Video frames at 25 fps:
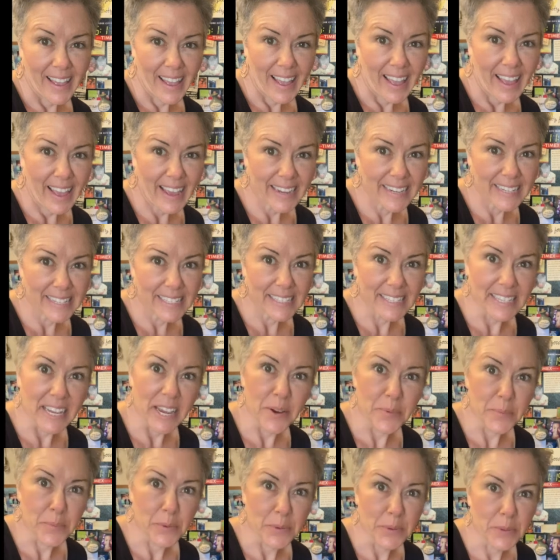Hey, it's
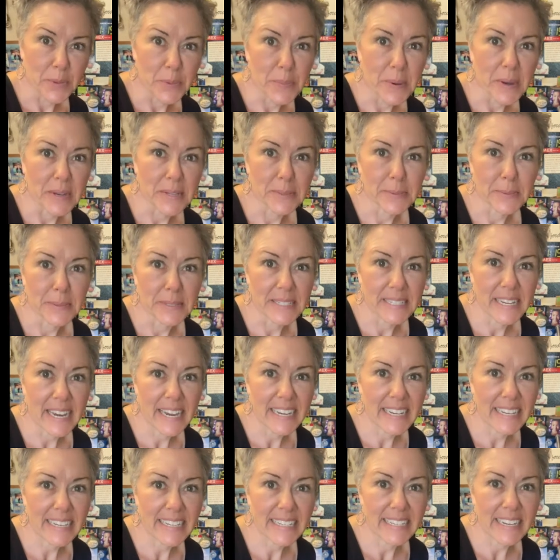April with The Possible
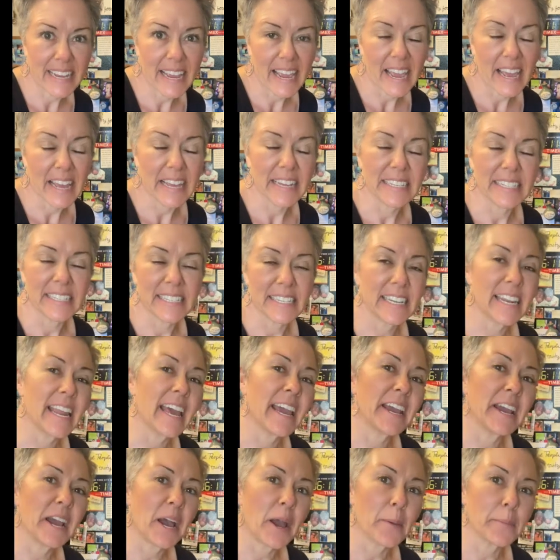Diet, and
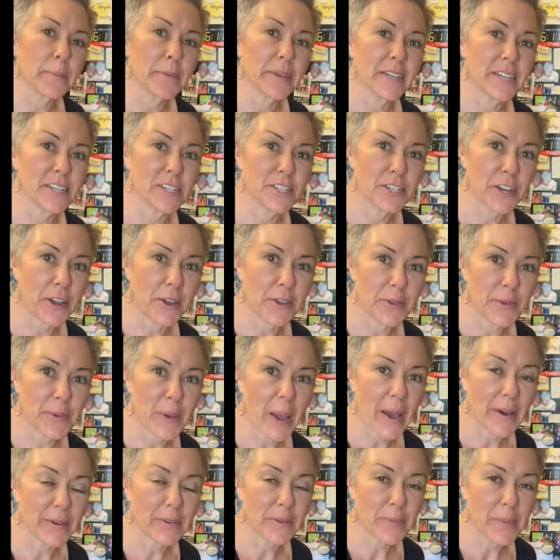today I'm going to show you
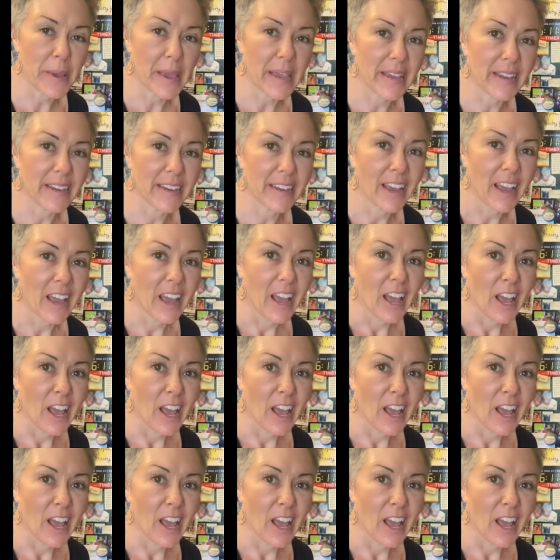how to make